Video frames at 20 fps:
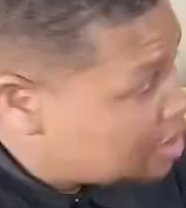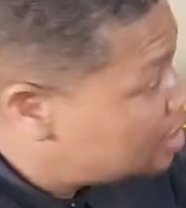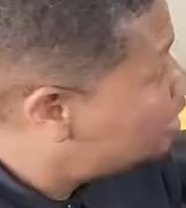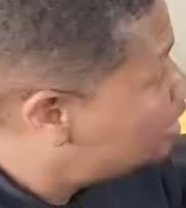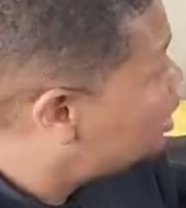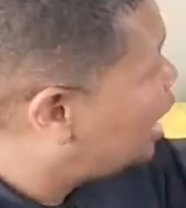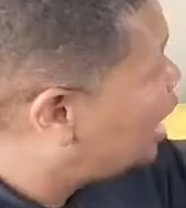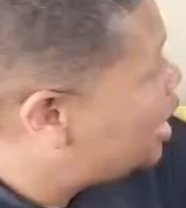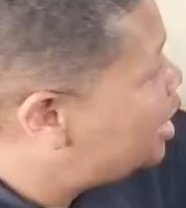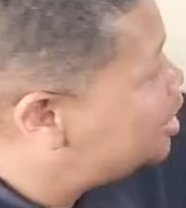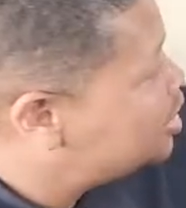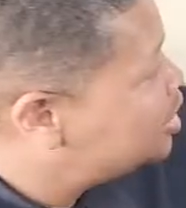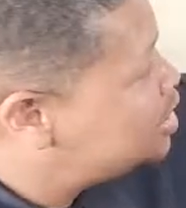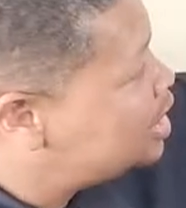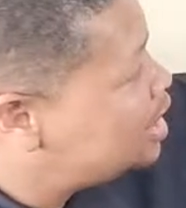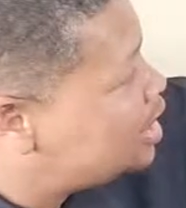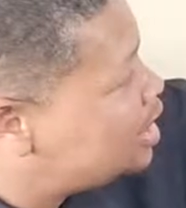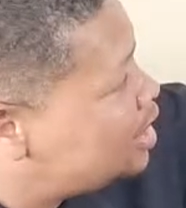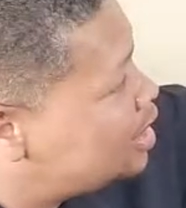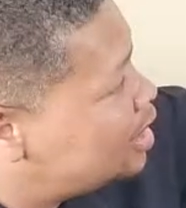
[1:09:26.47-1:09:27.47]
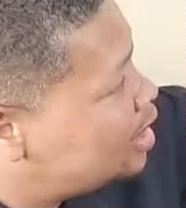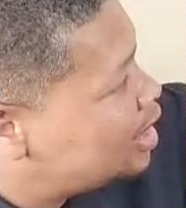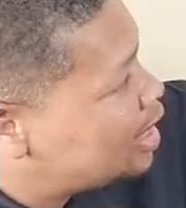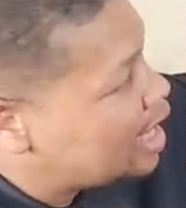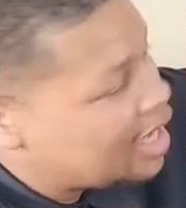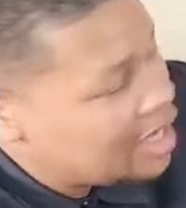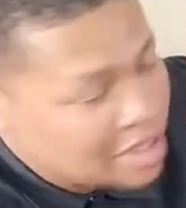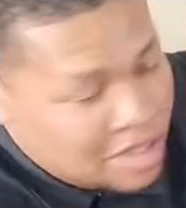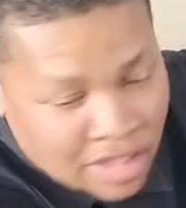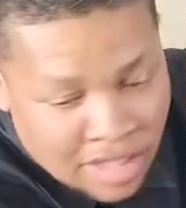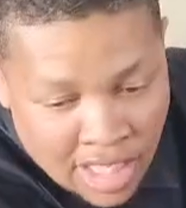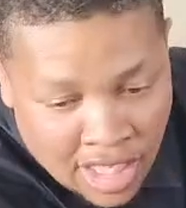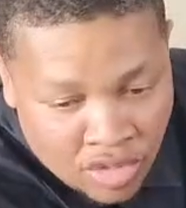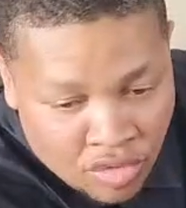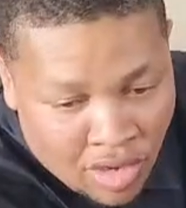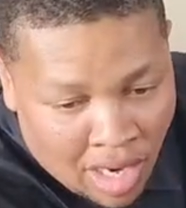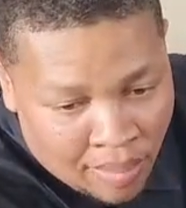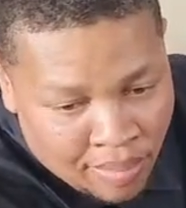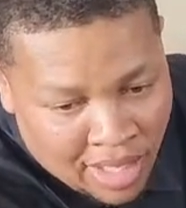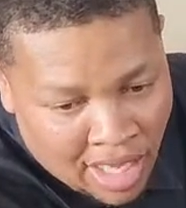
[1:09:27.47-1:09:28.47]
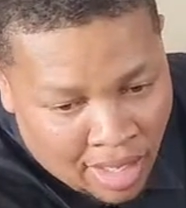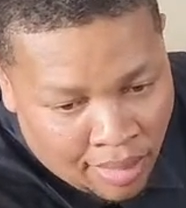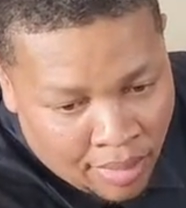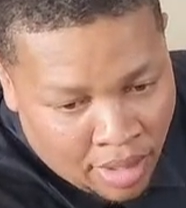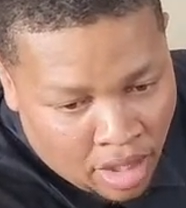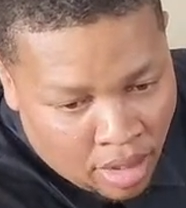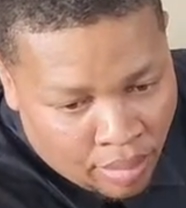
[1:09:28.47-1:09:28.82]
KST drop down mirror